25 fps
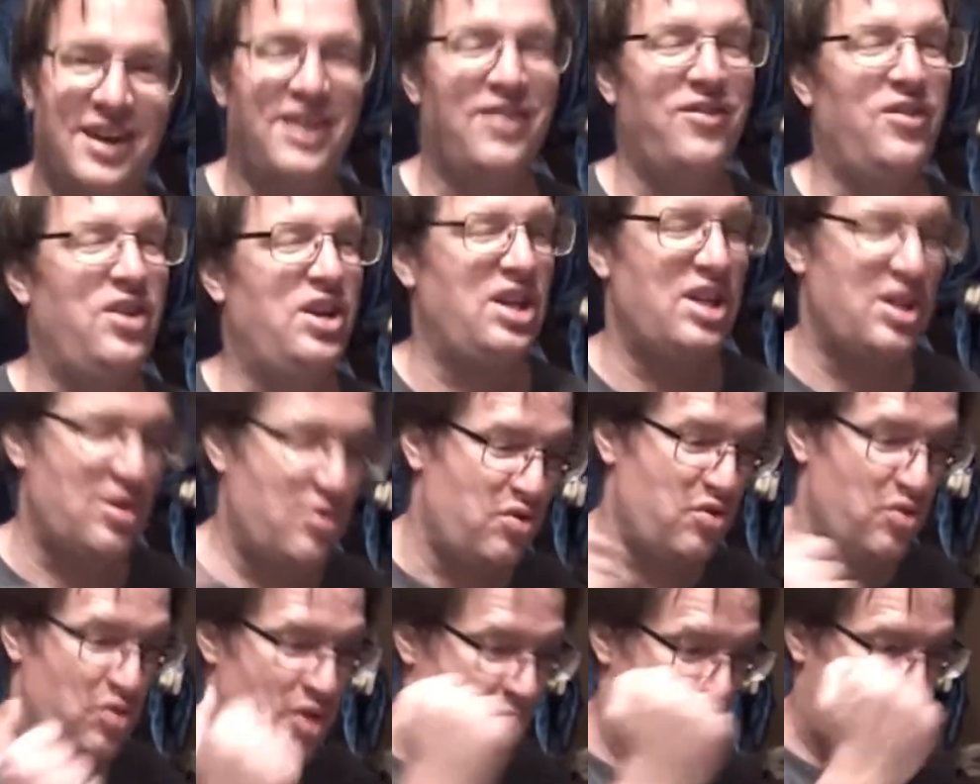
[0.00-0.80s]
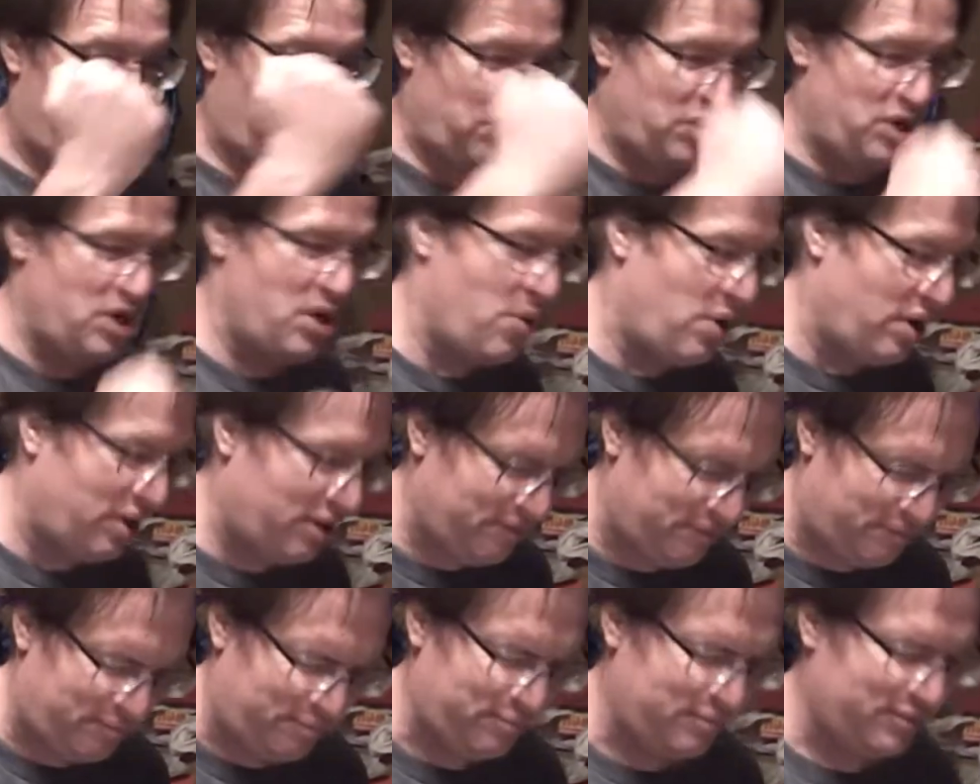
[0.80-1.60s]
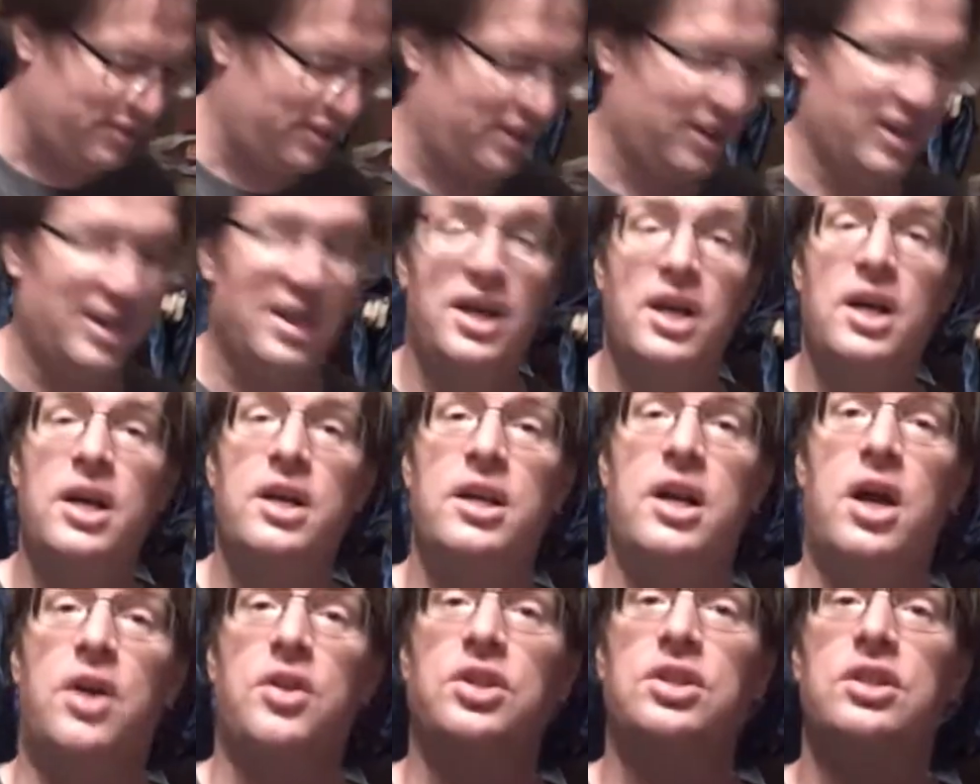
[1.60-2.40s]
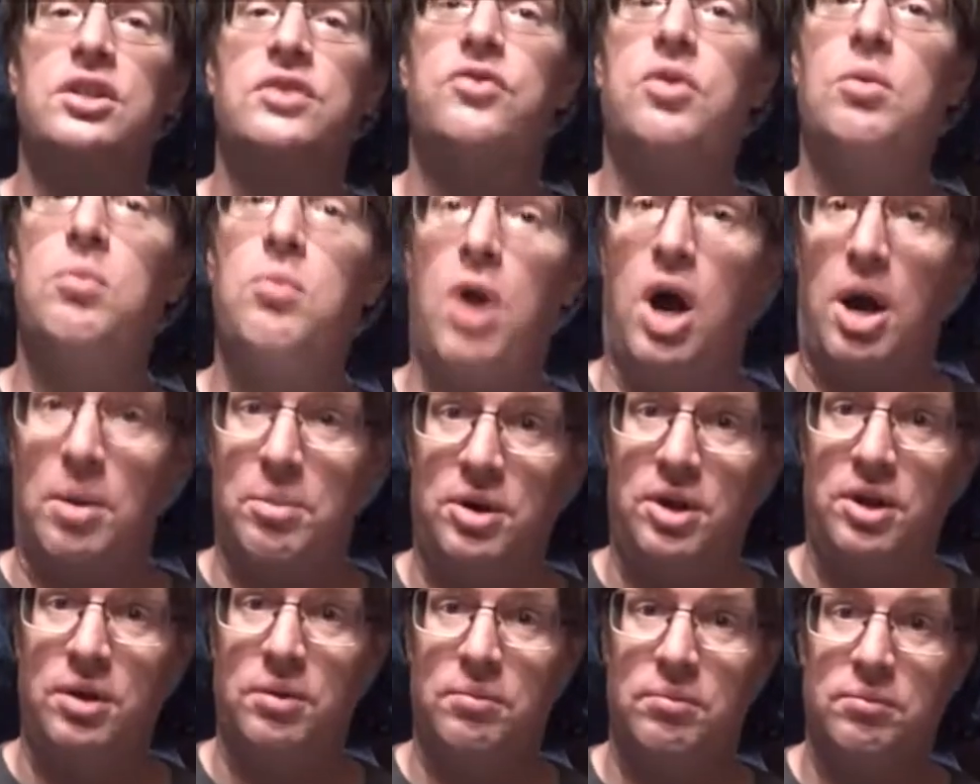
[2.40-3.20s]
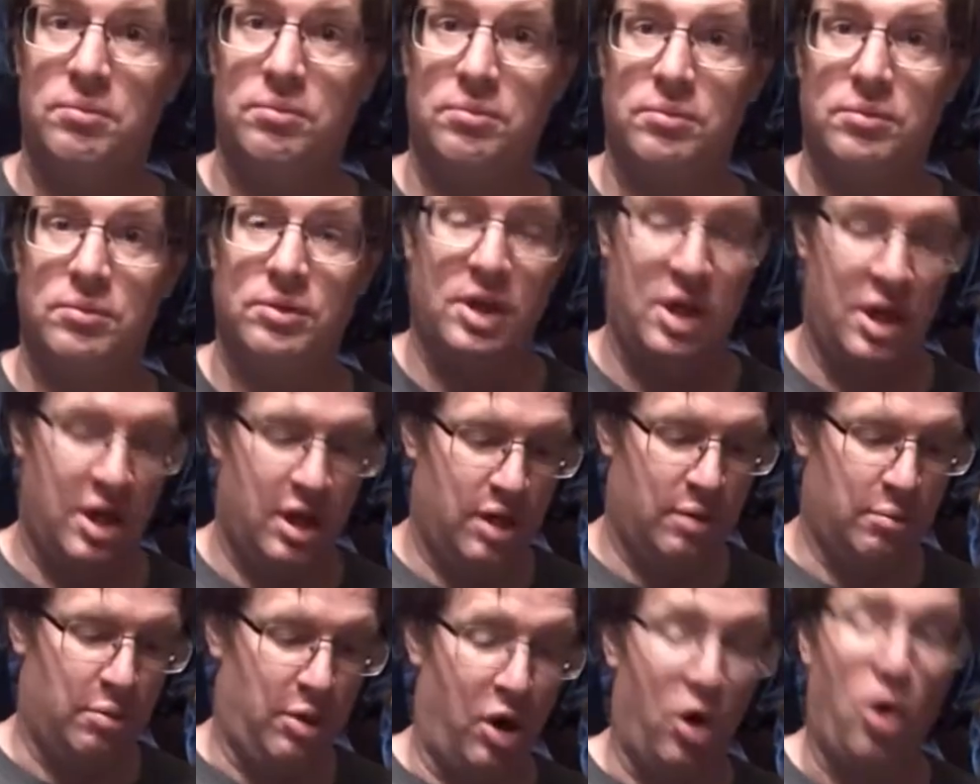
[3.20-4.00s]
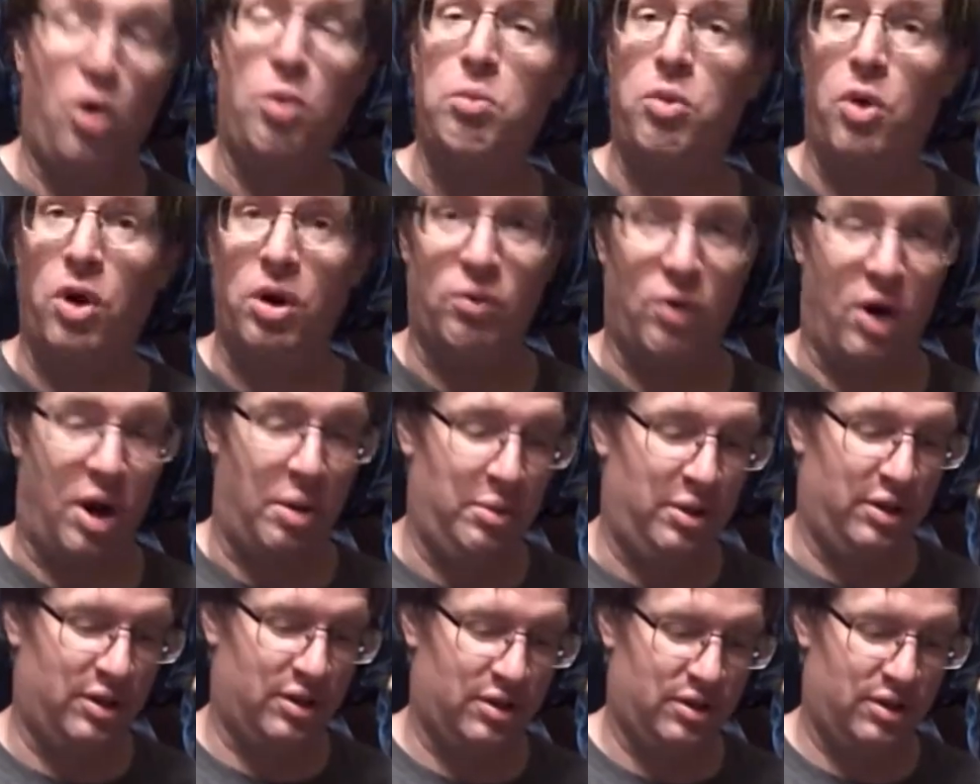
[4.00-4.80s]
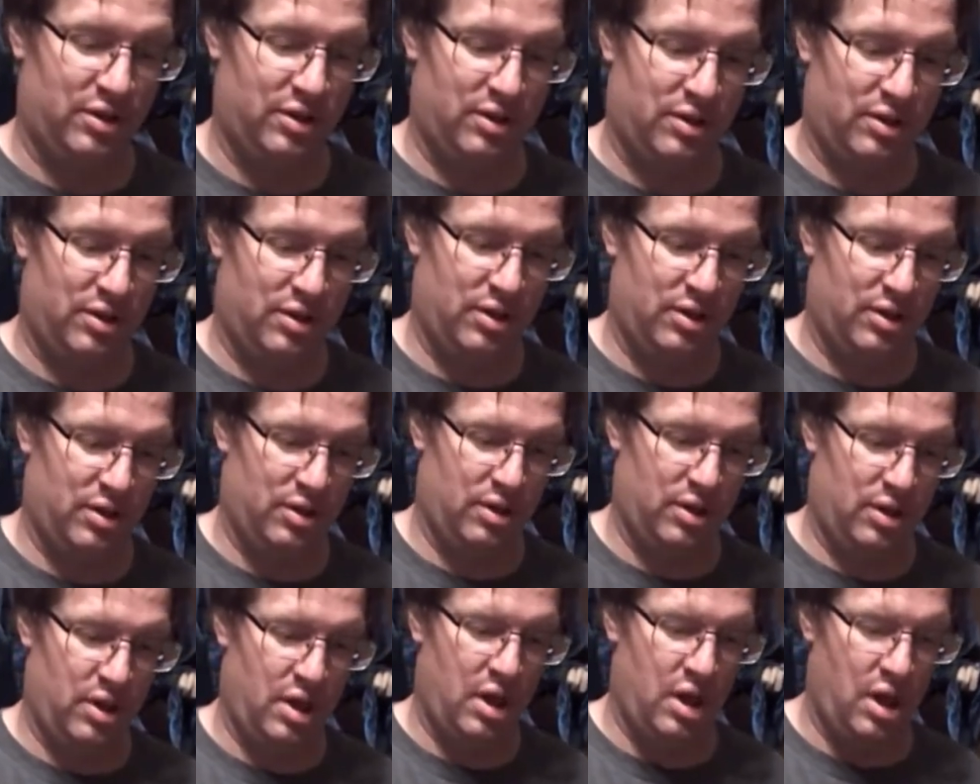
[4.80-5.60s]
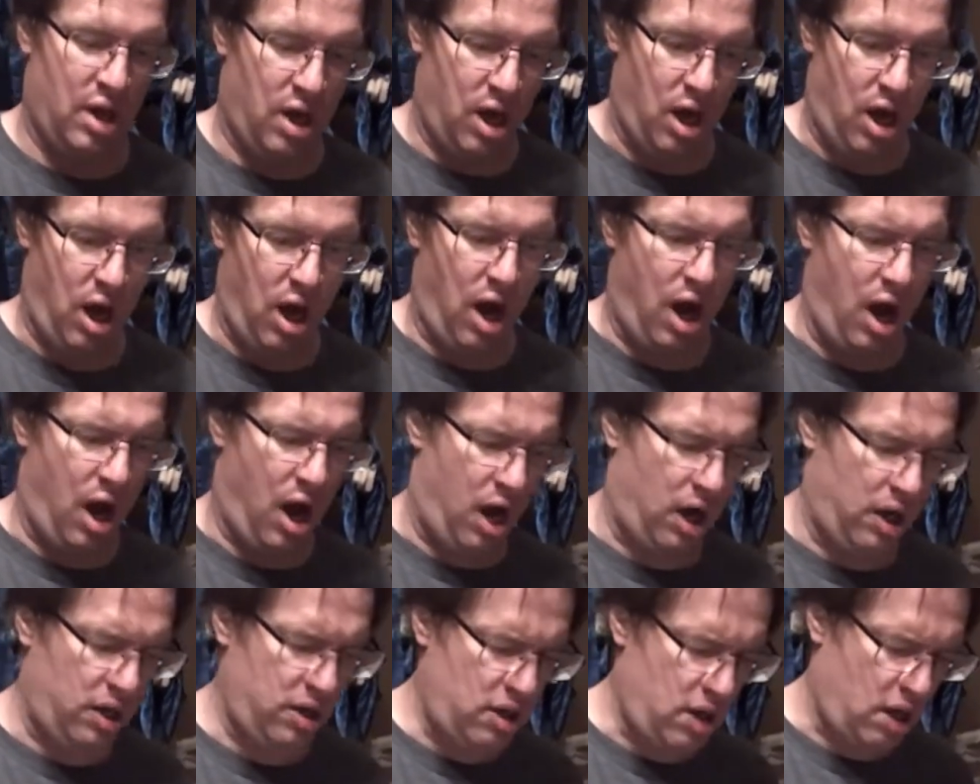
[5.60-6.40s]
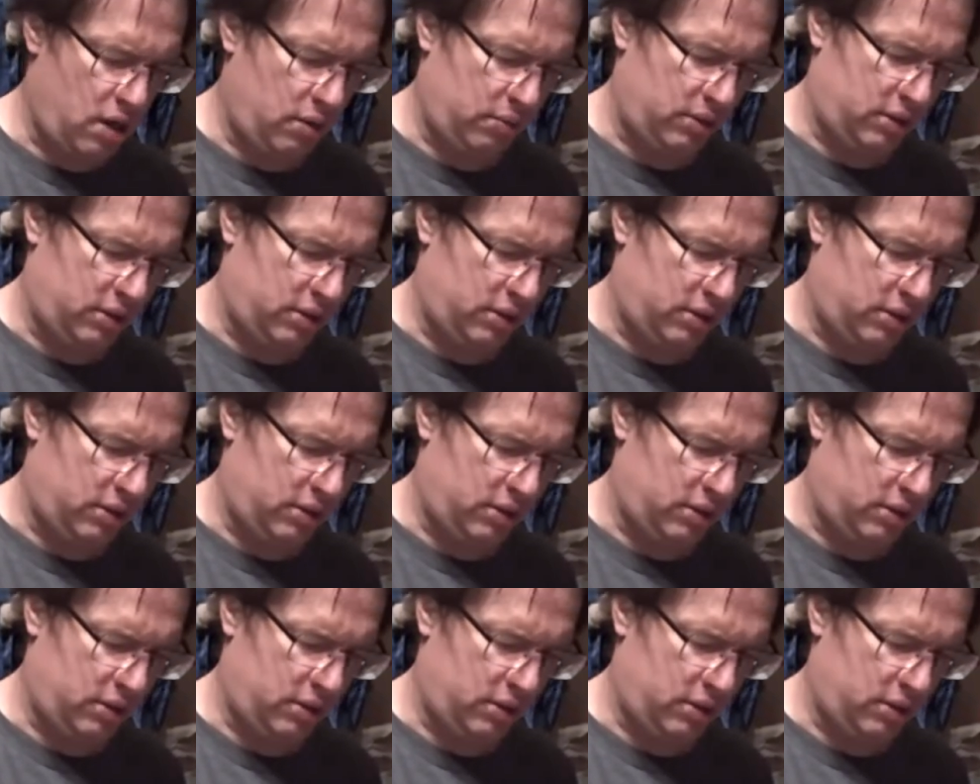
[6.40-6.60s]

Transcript: We, that we knew it. Now this is from Robbie. Yes. My homeboy. Robbie. You gonna keep your bow? Uh, yeah.